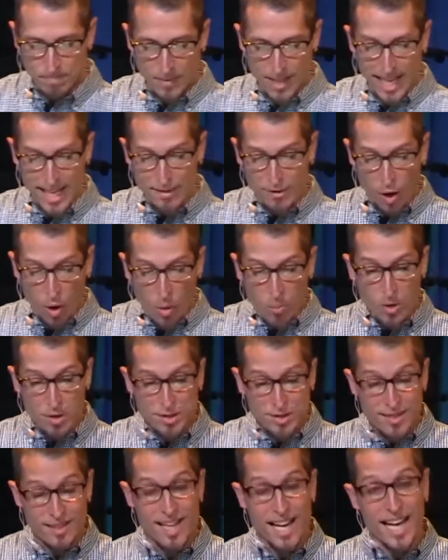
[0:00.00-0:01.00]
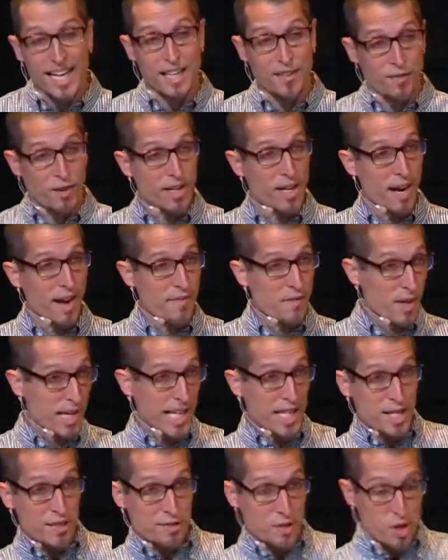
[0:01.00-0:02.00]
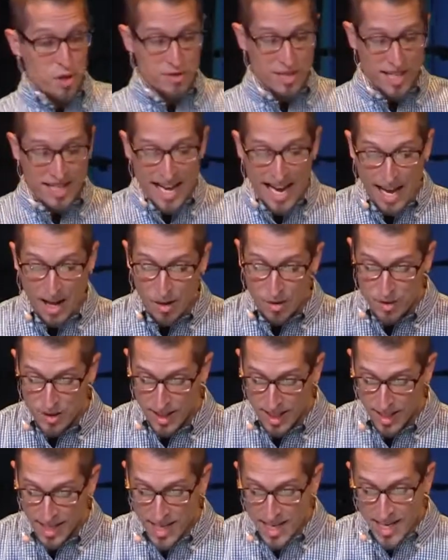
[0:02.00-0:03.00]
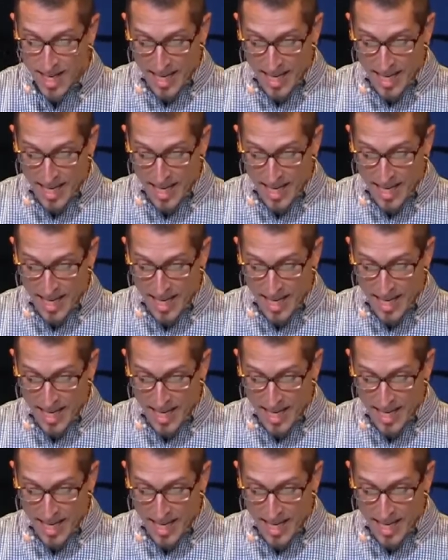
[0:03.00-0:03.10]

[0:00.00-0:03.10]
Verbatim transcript: It's almost like, if, if, we can just use the analogy,